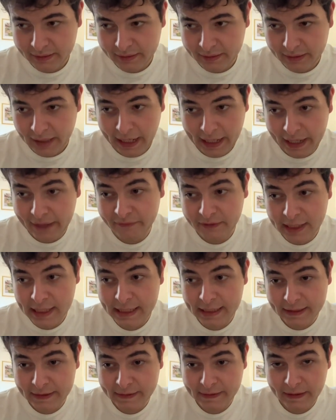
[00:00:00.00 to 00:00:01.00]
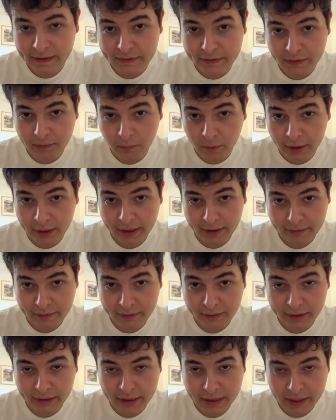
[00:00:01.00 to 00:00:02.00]
I have tendencies to want
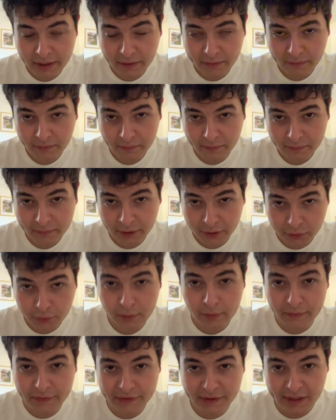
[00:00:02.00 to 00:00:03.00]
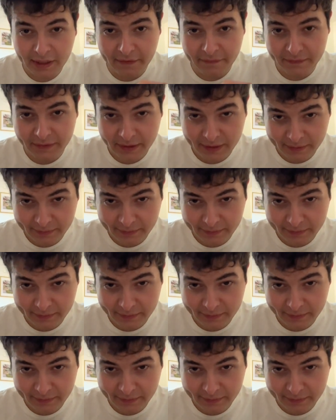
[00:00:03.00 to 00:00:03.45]
to, control stuff